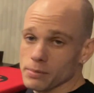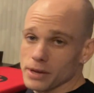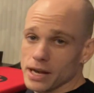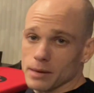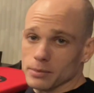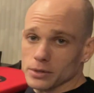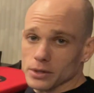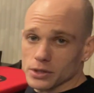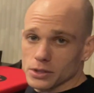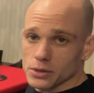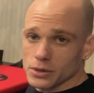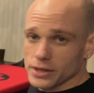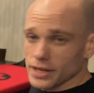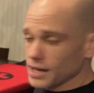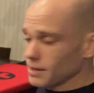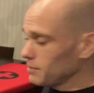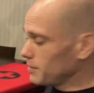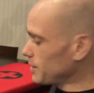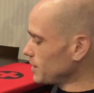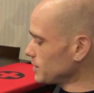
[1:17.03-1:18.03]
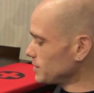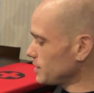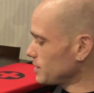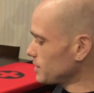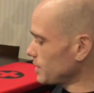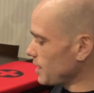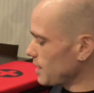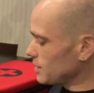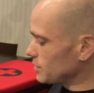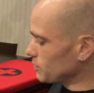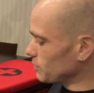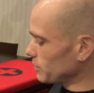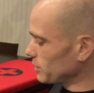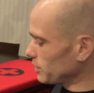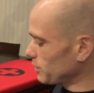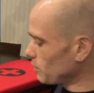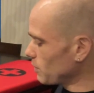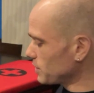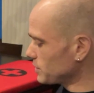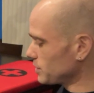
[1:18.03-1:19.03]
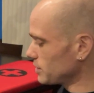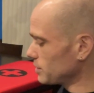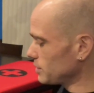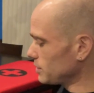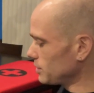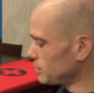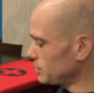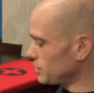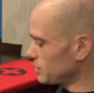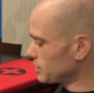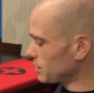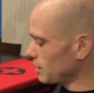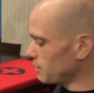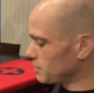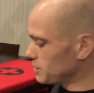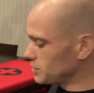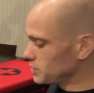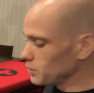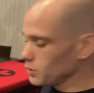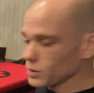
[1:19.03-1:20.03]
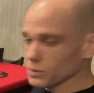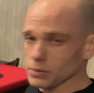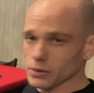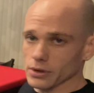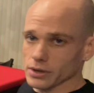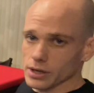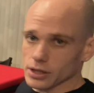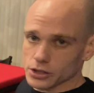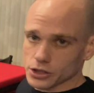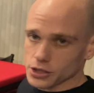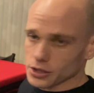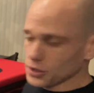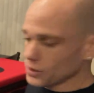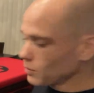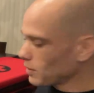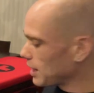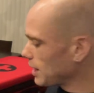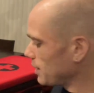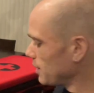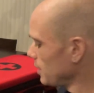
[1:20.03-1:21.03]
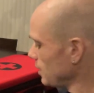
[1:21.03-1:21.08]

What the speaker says: been able to do yet because this case really wasn't just gonna be suitable, and I'll show you why.